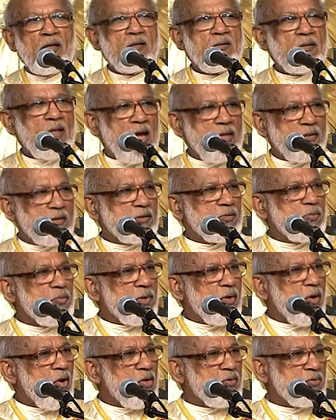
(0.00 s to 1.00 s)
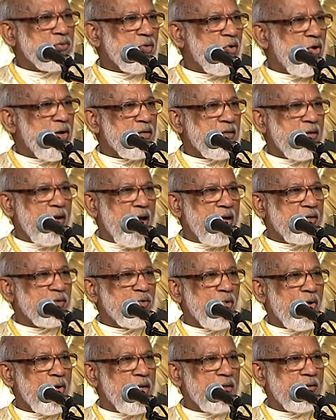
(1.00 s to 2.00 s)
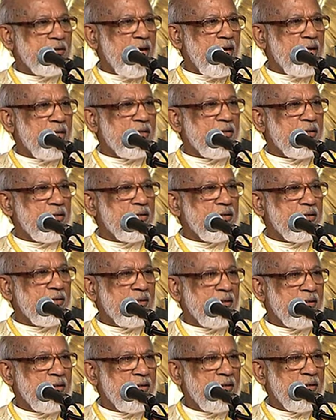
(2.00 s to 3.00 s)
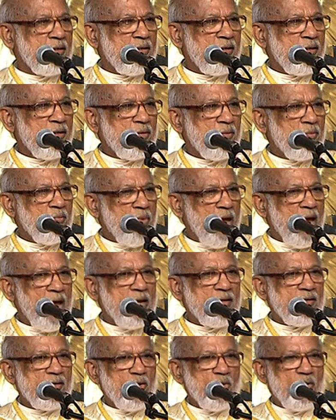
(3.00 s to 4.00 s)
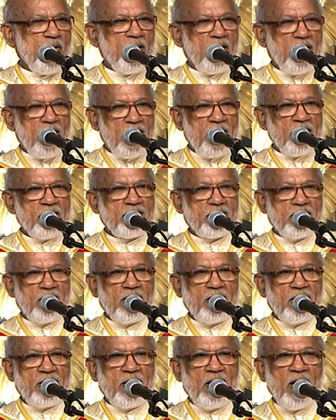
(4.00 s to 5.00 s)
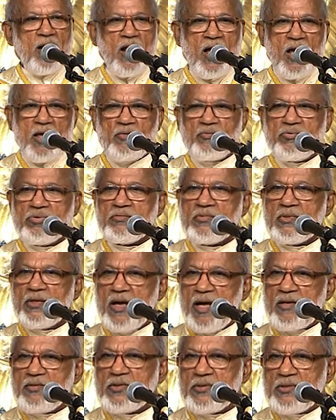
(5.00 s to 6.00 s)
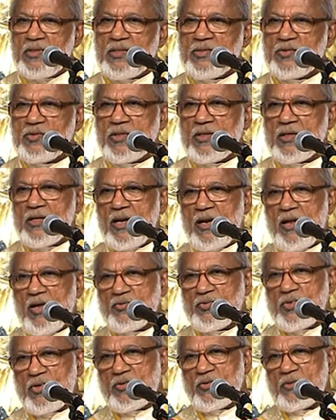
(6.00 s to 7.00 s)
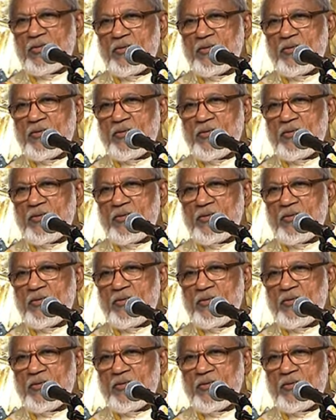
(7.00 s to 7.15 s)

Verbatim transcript: That is because quite natural that uh, man during his uh, life gets these sicknesses.